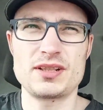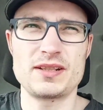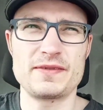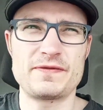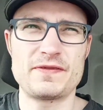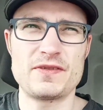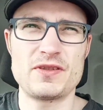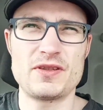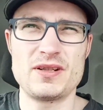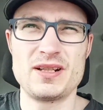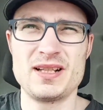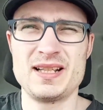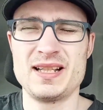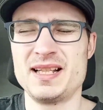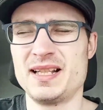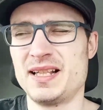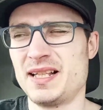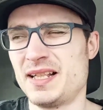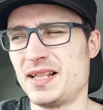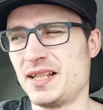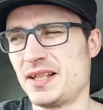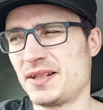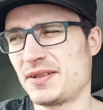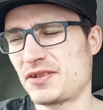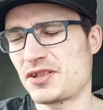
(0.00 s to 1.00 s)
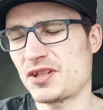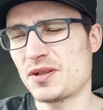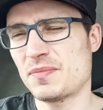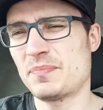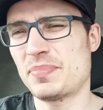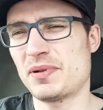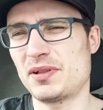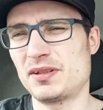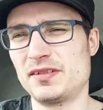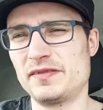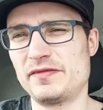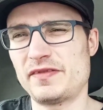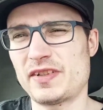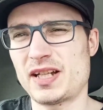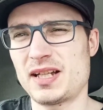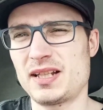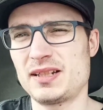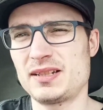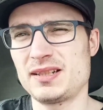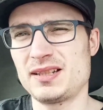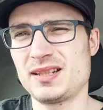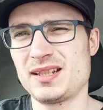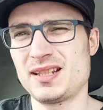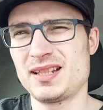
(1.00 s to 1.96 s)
I thought, jump out the van.